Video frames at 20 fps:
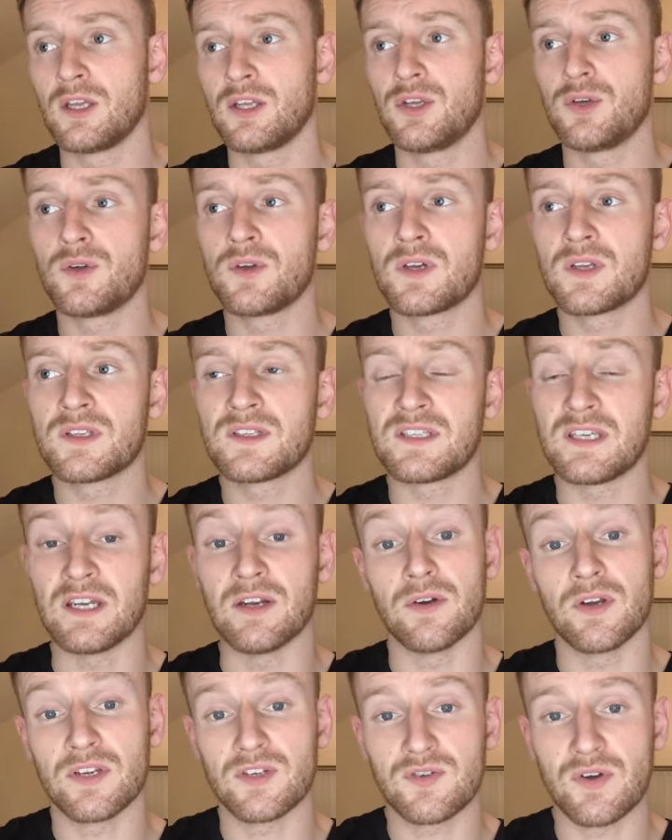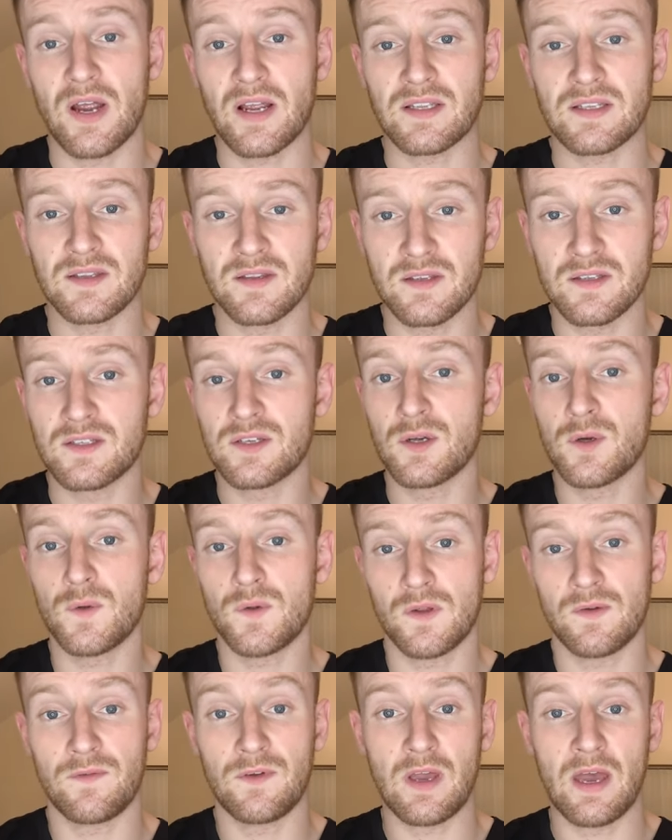You can consider extracting the
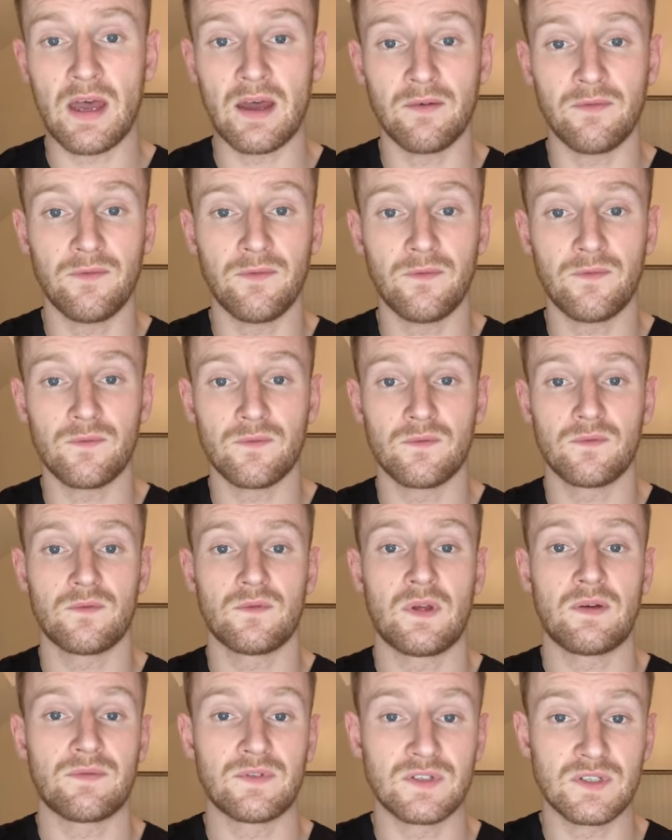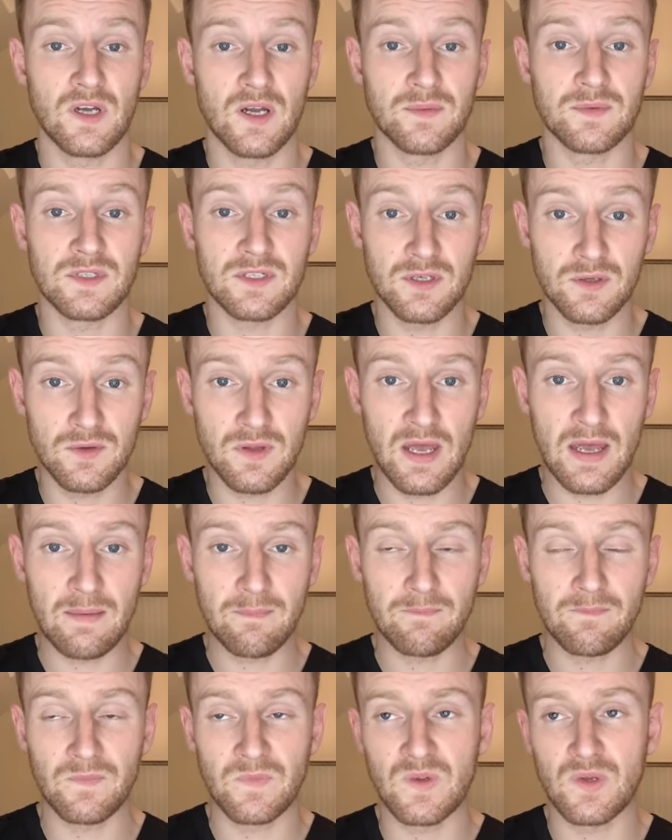tooth if you have, have the time to do
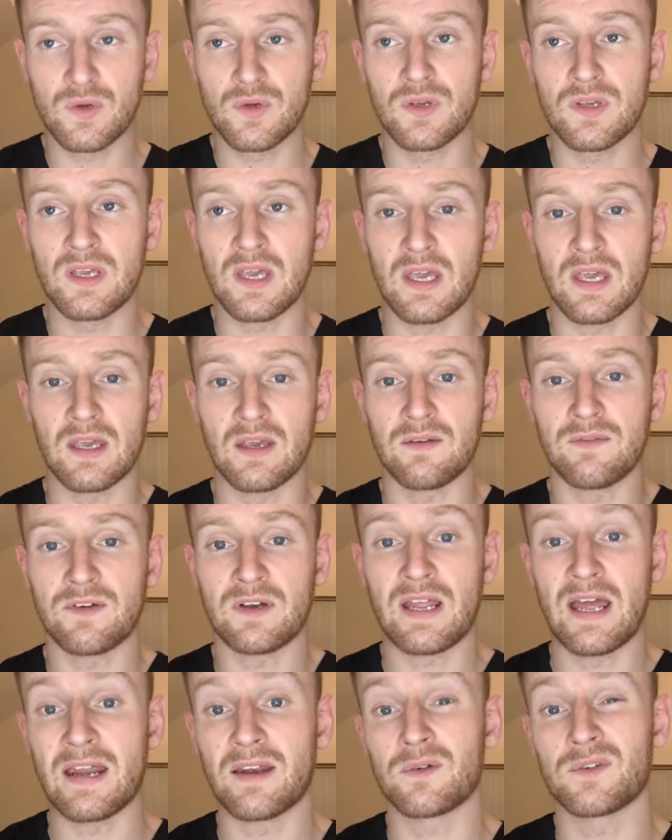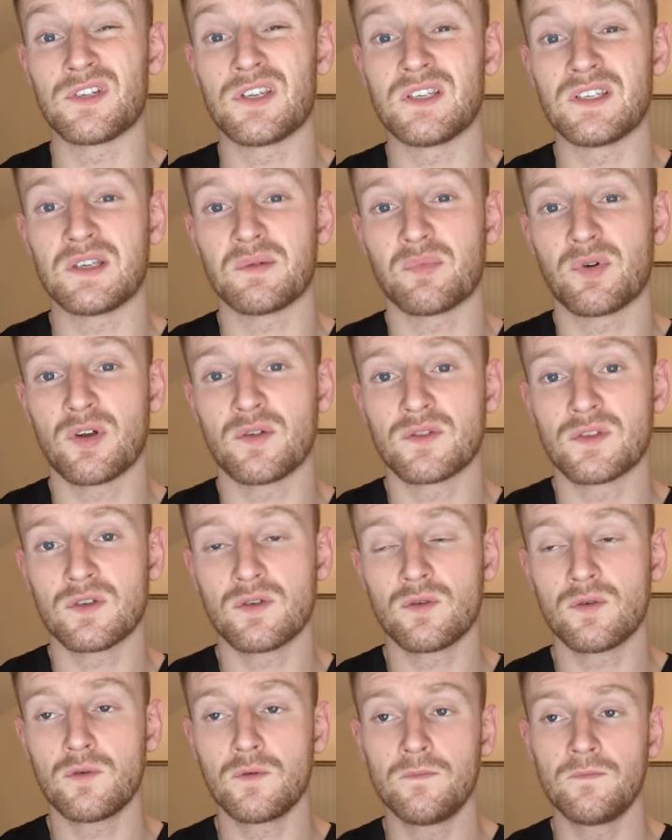that. You can give an analgesic
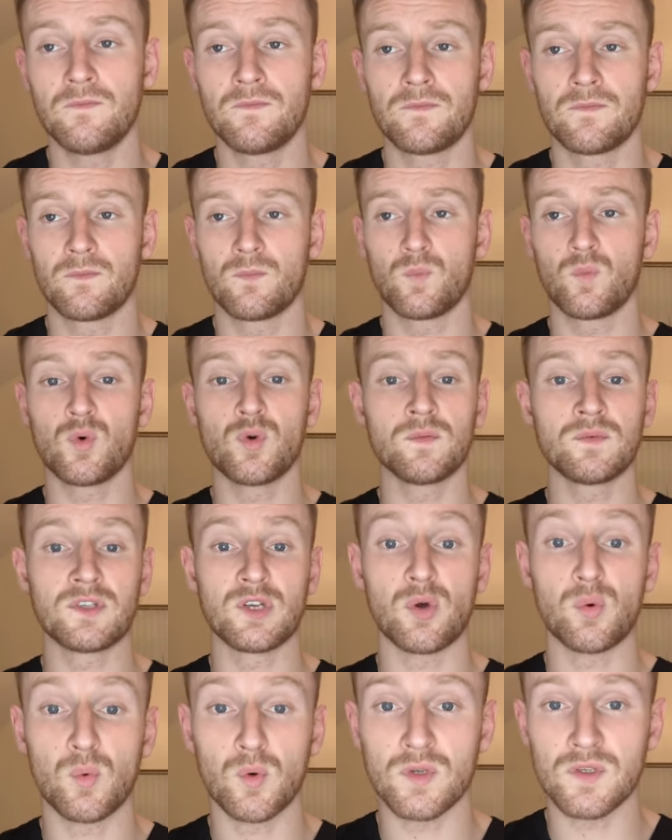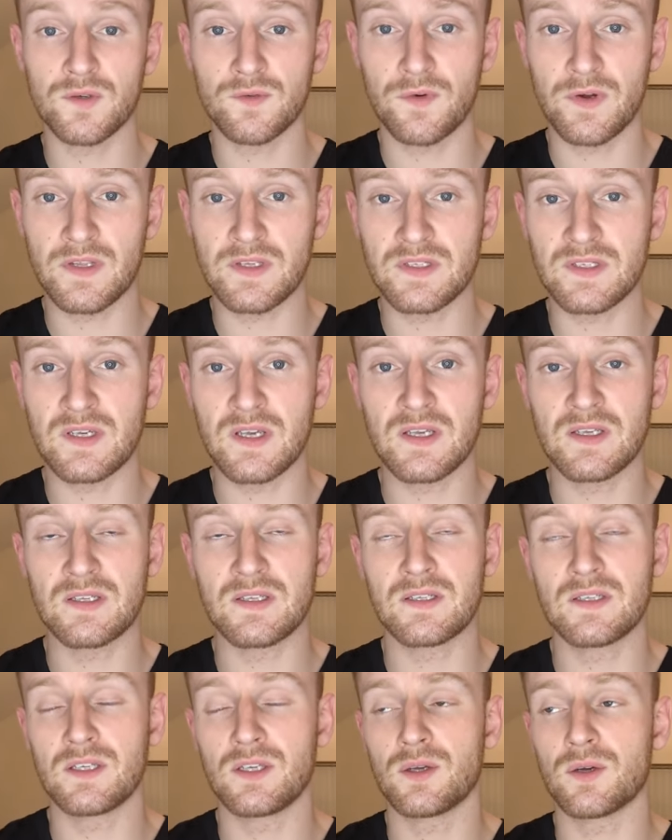protocol, warm salt water
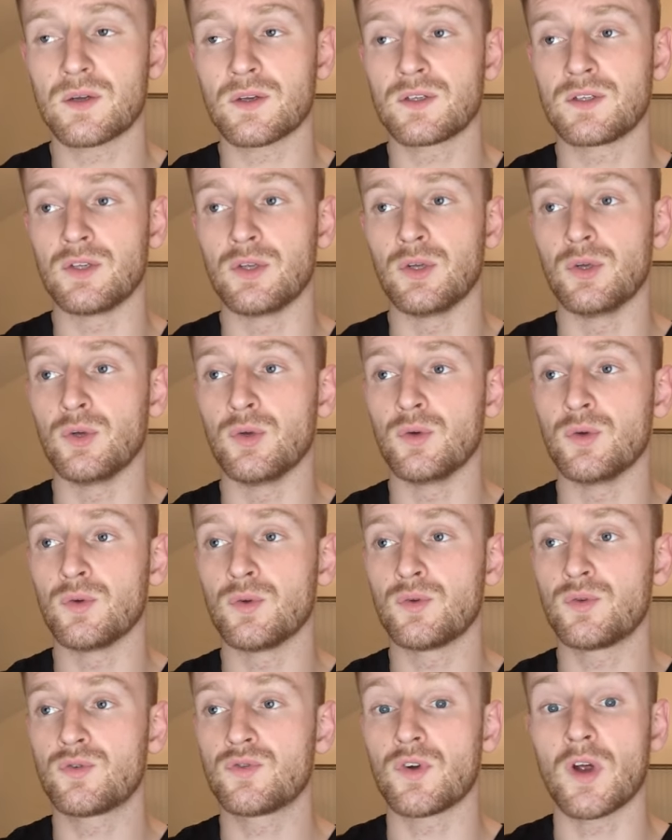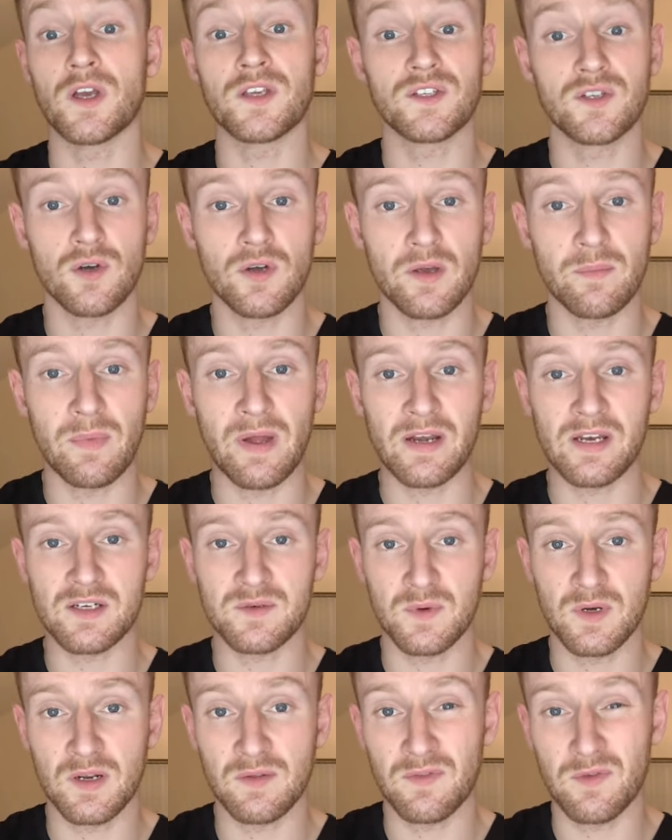rinses. You can do dry socket
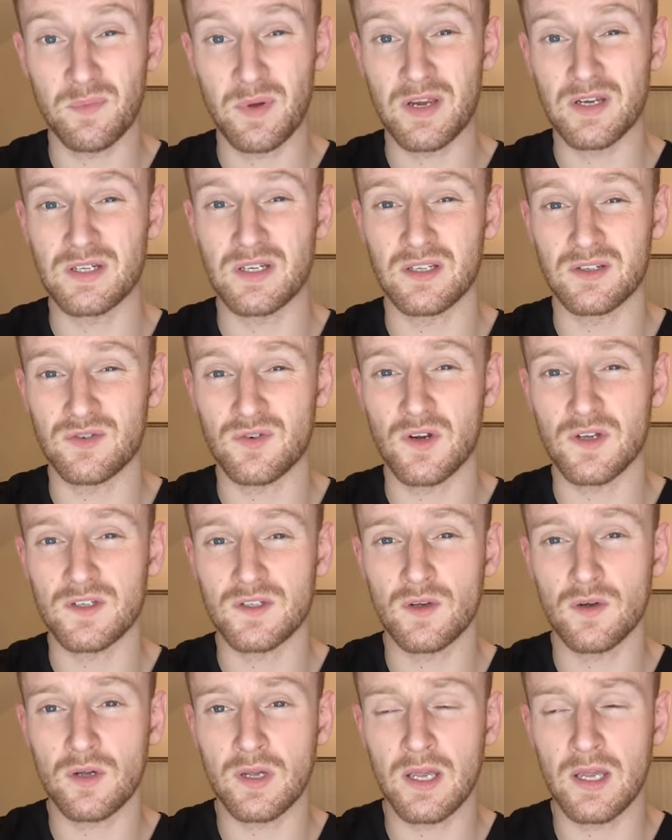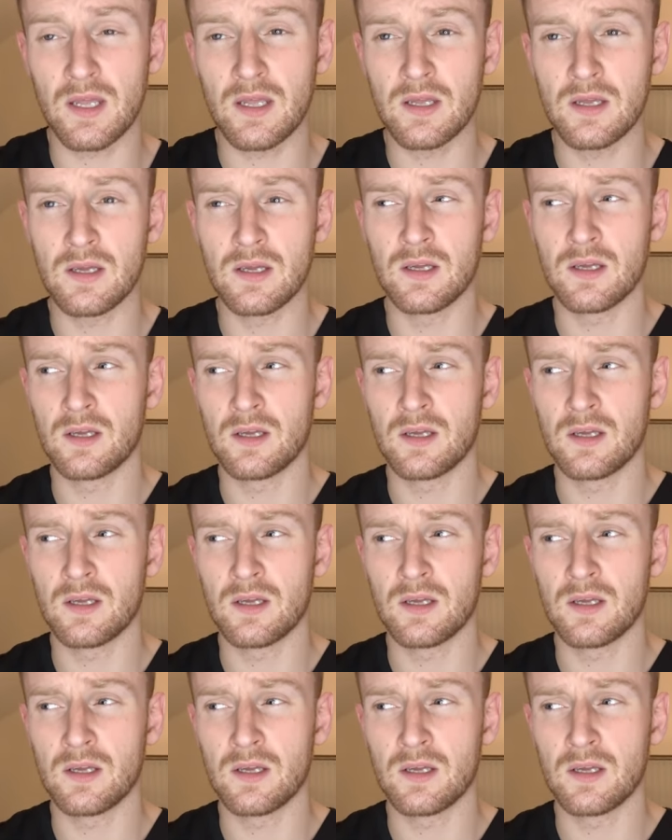management if the patient has dry socket.